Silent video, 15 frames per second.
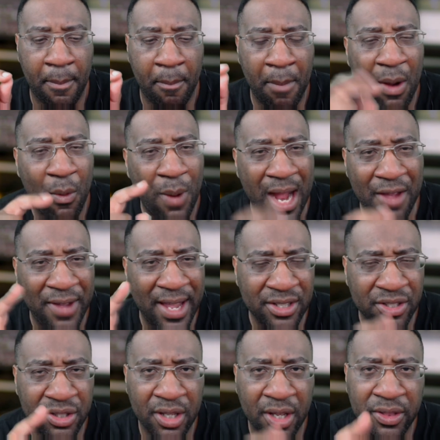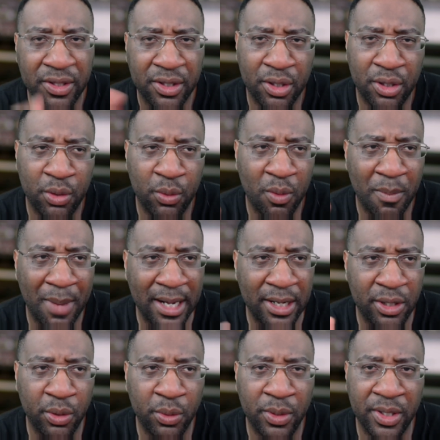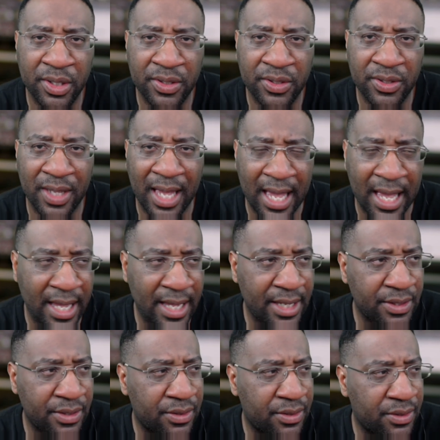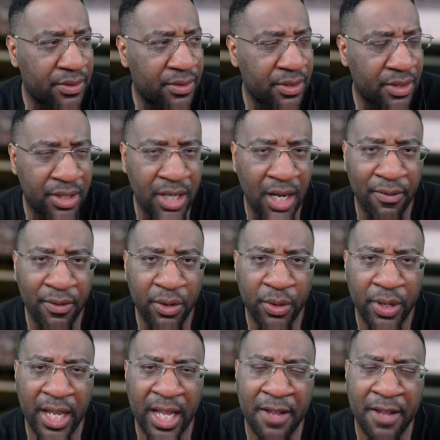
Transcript: My wife has nothing to do with my duties as governor.